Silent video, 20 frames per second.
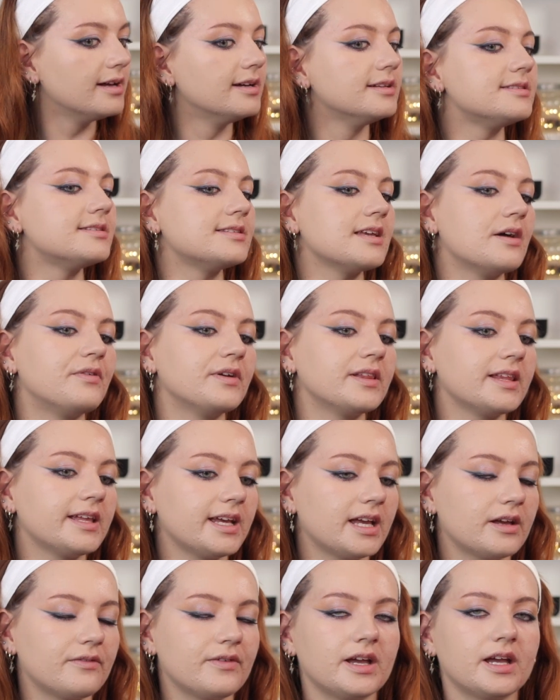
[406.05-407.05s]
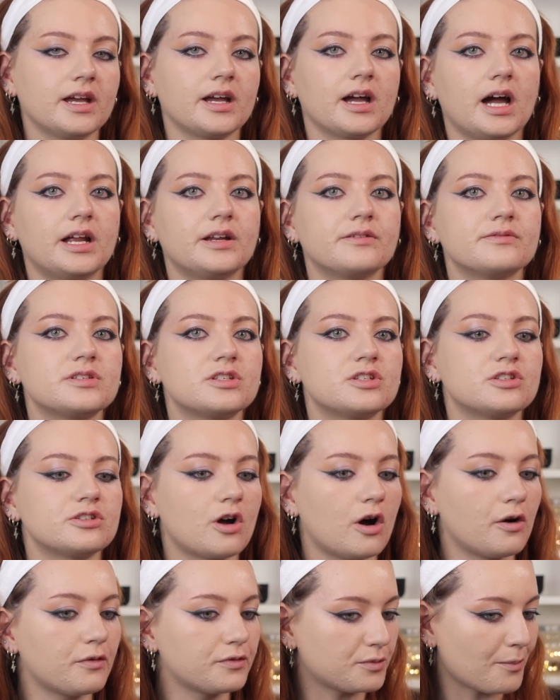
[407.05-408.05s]
It's definitely giving kind of
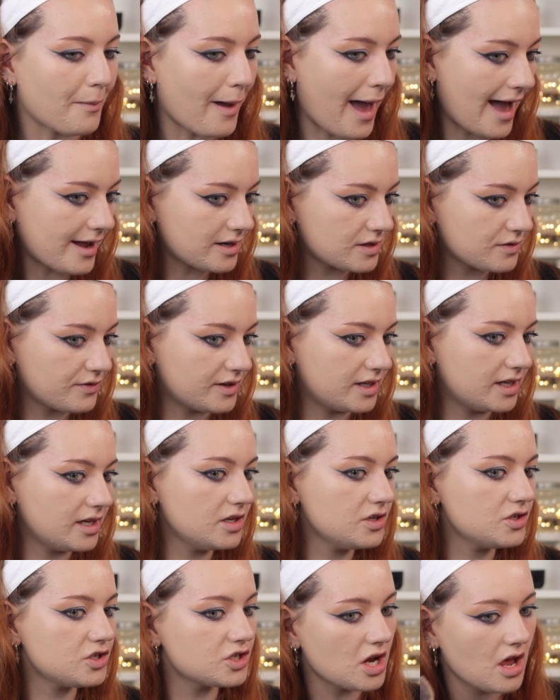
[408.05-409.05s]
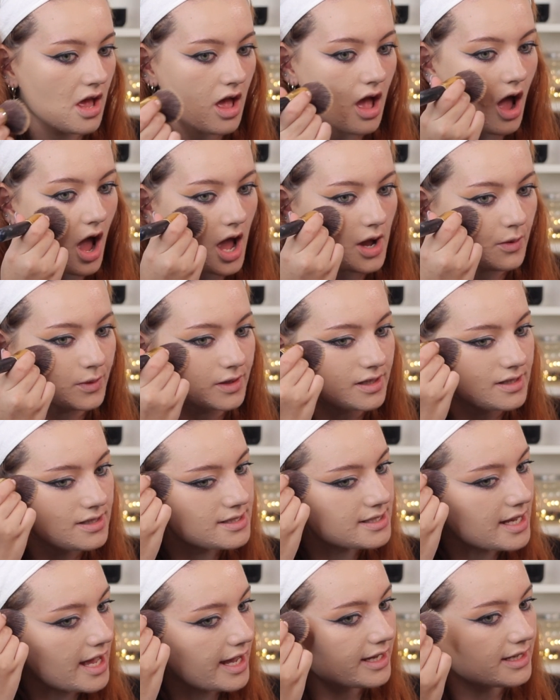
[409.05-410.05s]
soft matte finish. I wouldn't
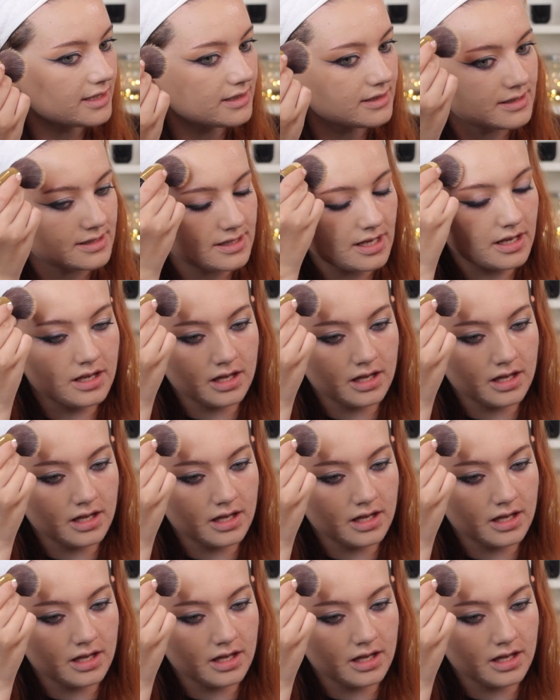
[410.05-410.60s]
say it's